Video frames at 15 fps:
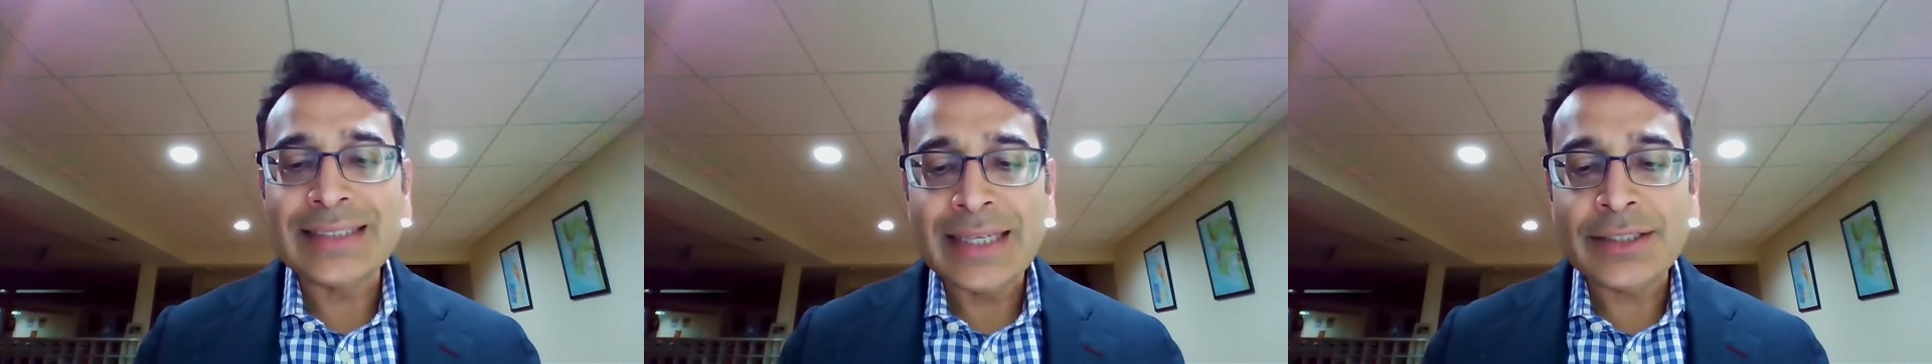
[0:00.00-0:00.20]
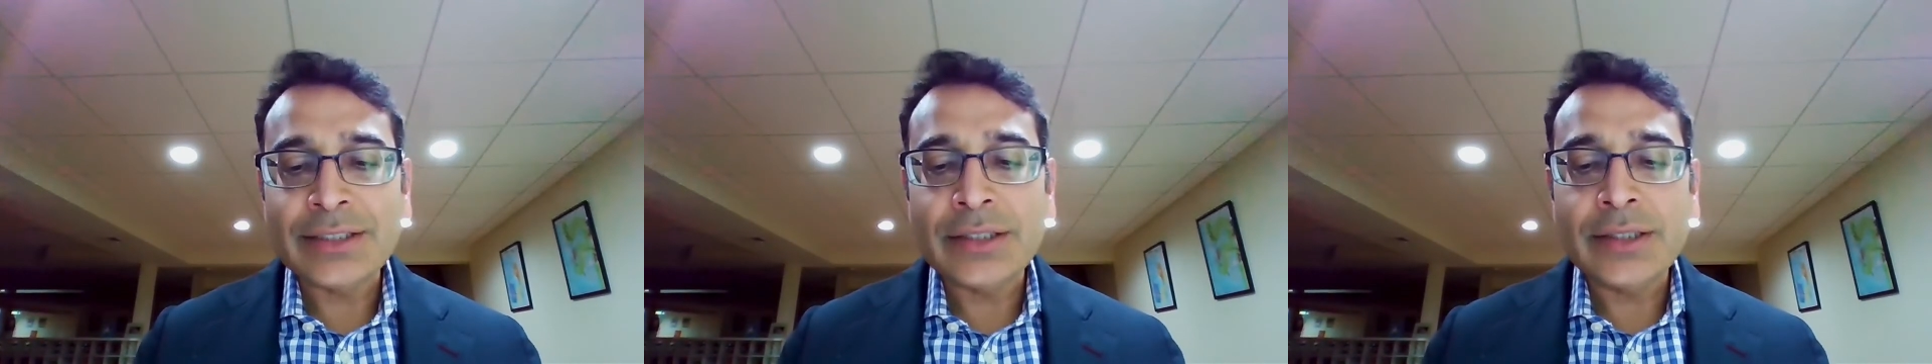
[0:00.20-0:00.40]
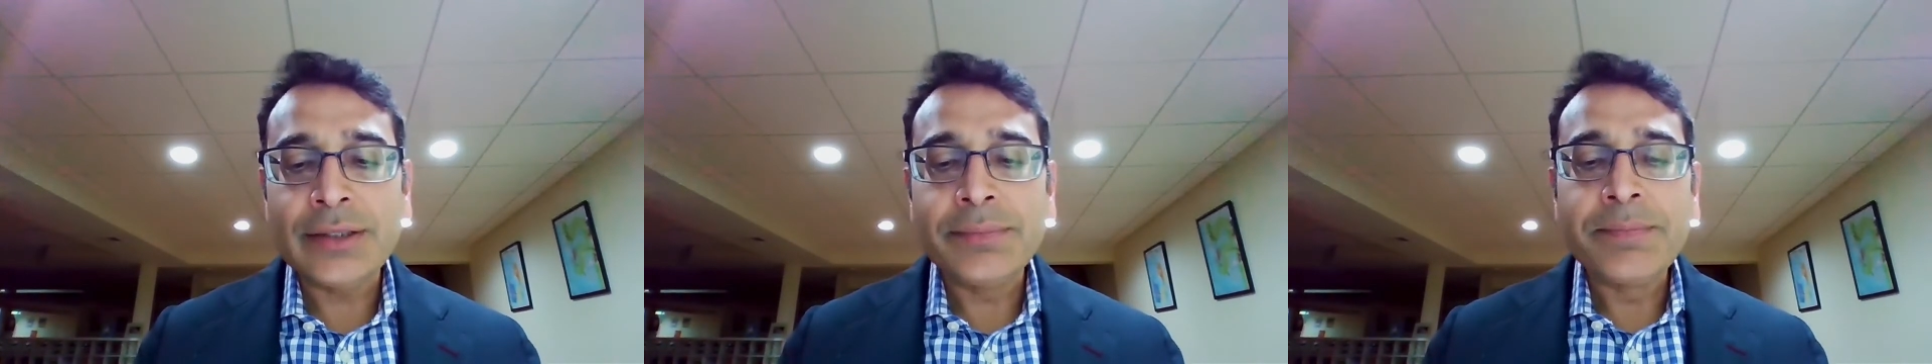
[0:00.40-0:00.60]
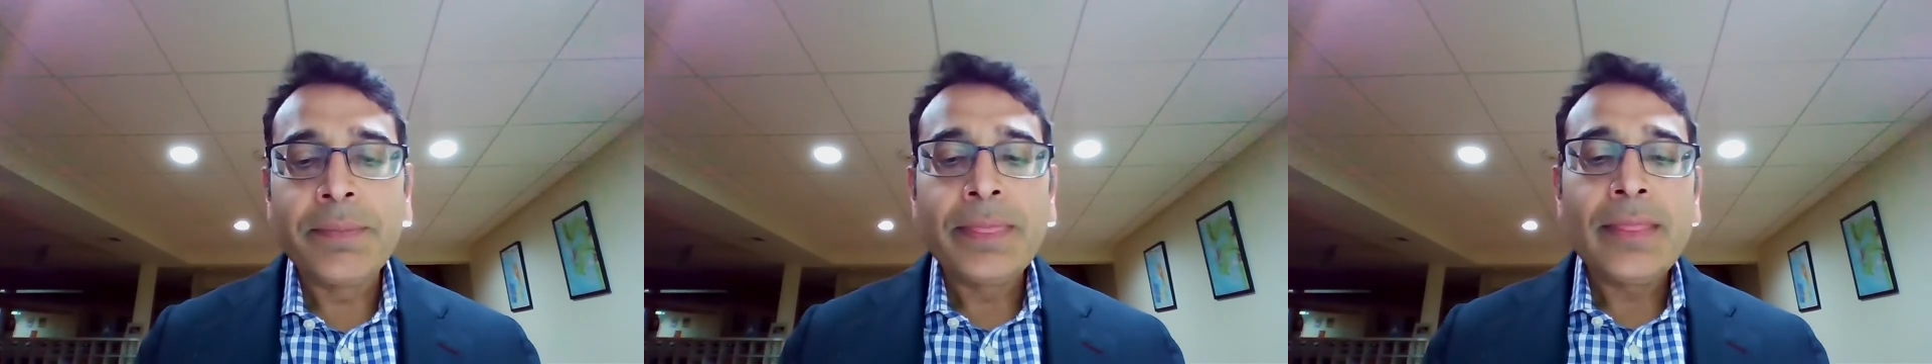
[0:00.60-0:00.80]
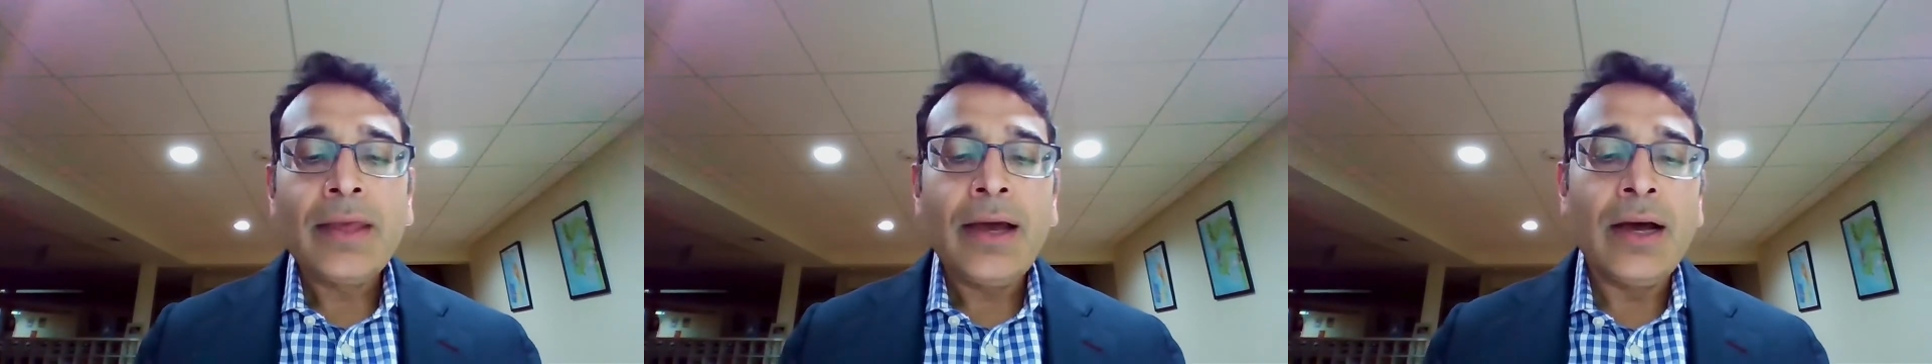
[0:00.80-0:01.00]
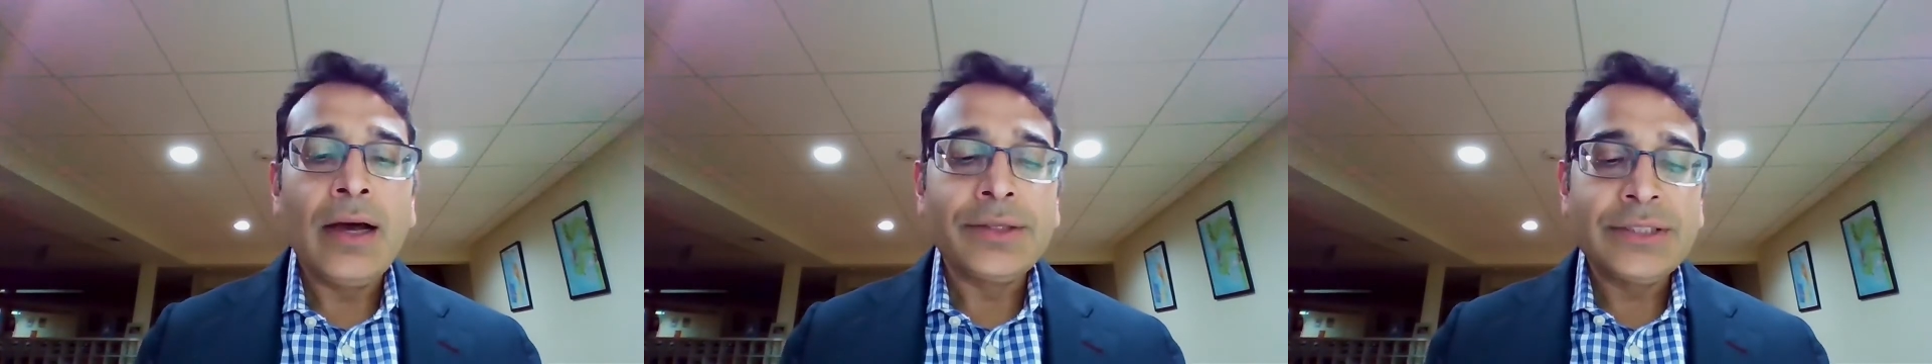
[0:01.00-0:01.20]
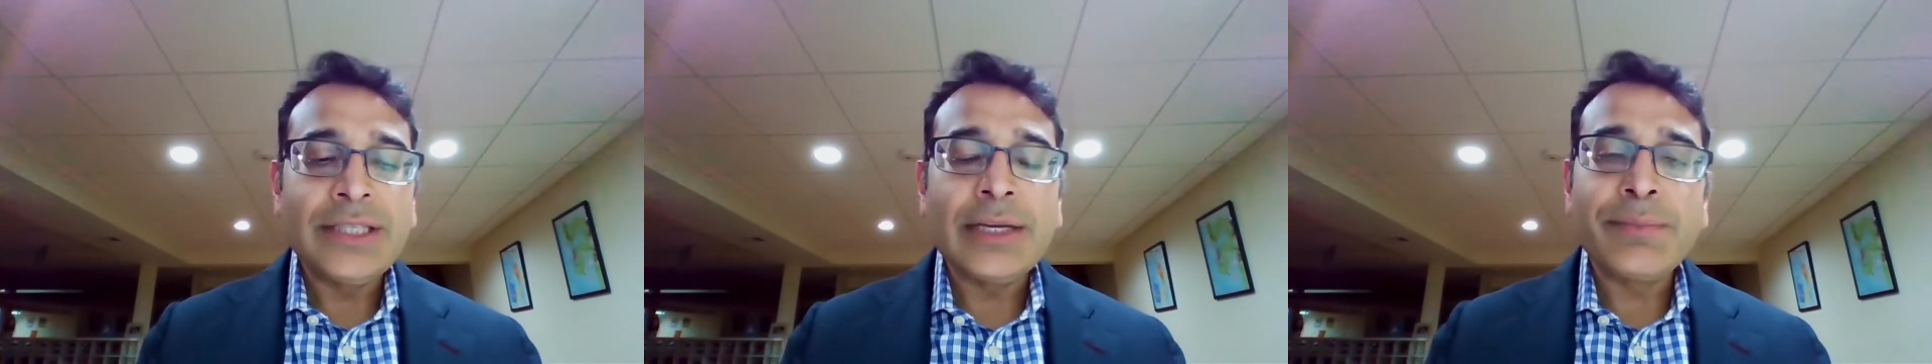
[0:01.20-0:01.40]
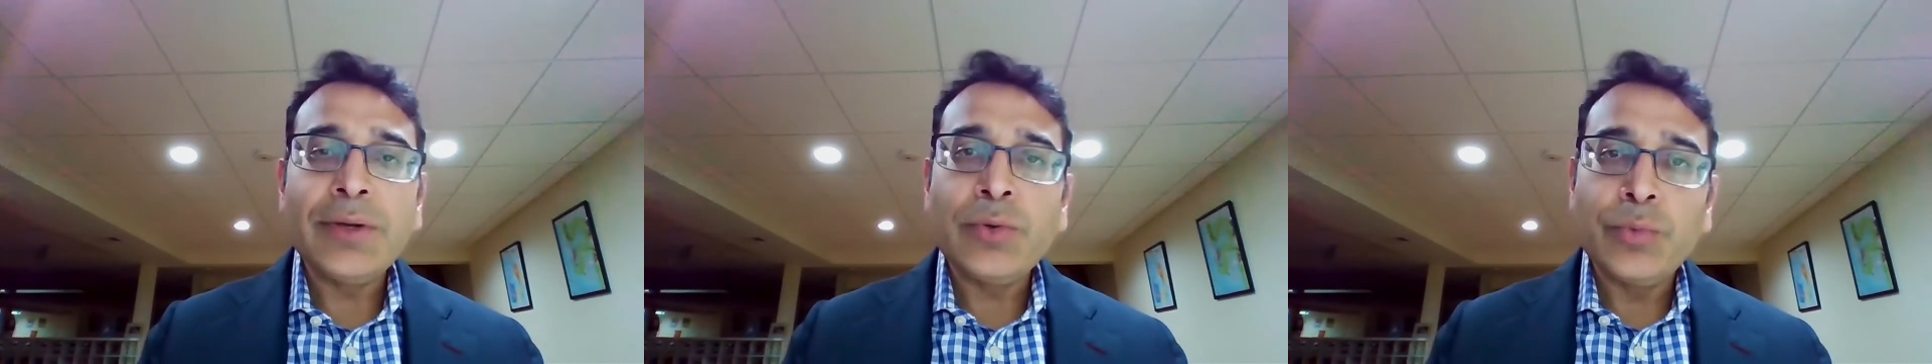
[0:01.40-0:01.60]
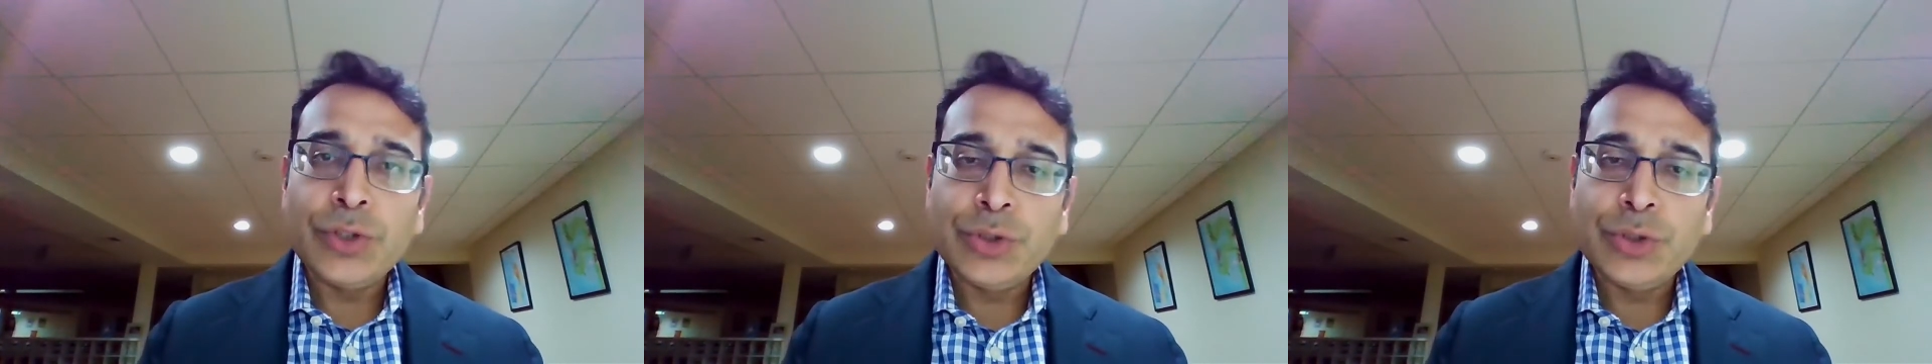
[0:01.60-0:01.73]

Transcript: segment,